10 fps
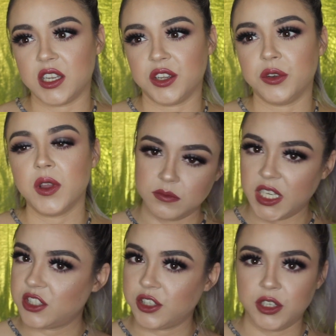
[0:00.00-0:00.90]
do.
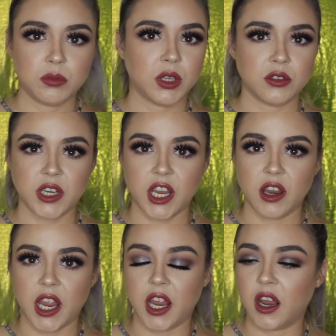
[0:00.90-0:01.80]
Make sure you blow dry
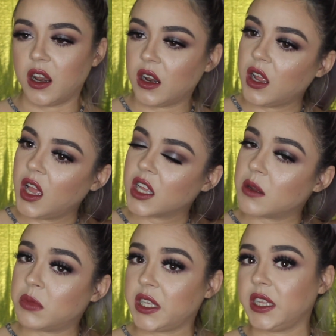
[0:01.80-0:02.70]
your hair
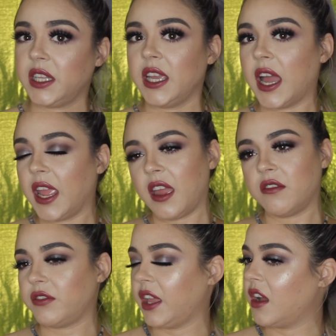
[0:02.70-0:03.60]
completely. I
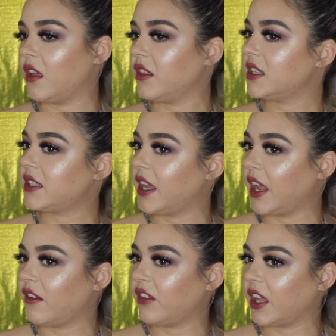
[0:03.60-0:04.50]
have on this side
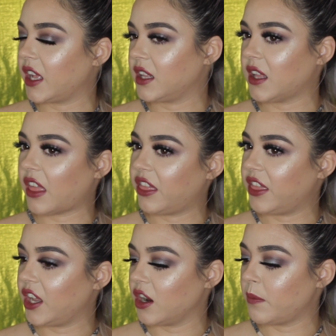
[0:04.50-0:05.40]
I have a
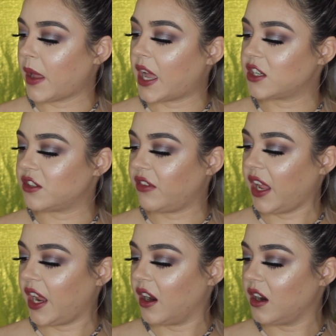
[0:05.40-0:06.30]
thicker patch of
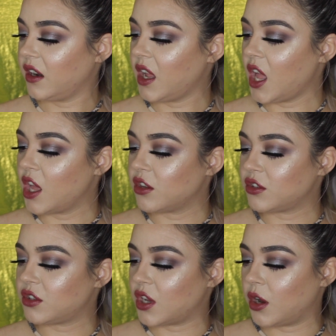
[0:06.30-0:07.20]
hair,
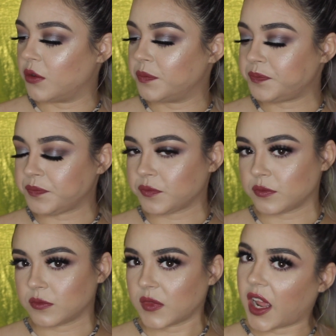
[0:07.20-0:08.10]
so
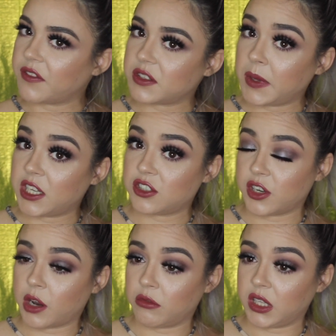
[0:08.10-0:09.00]
I have to make
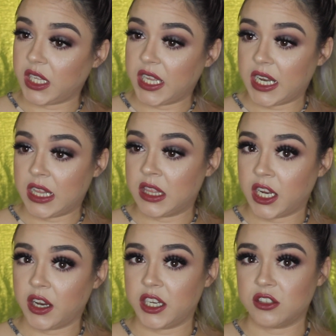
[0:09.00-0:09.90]
sure I really get in
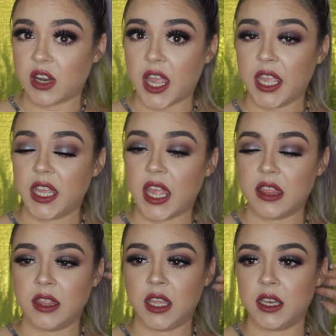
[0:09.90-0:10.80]
there and dry it,
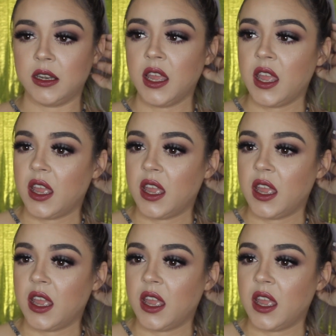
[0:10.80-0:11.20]
and then